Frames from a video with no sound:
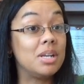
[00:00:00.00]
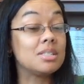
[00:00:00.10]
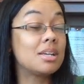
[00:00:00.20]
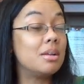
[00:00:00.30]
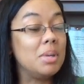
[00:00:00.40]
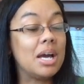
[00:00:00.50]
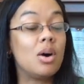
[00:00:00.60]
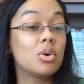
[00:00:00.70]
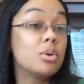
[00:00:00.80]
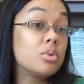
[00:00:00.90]
but it's going to be
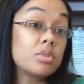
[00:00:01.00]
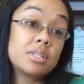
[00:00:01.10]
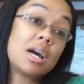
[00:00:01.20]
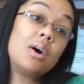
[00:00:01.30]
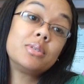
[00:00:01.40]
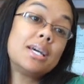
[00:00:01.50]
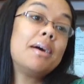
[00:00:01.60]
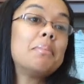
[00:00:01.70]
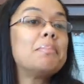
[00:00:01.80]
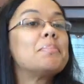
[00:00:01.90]
called Cougar's Call
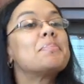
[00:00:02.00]
time.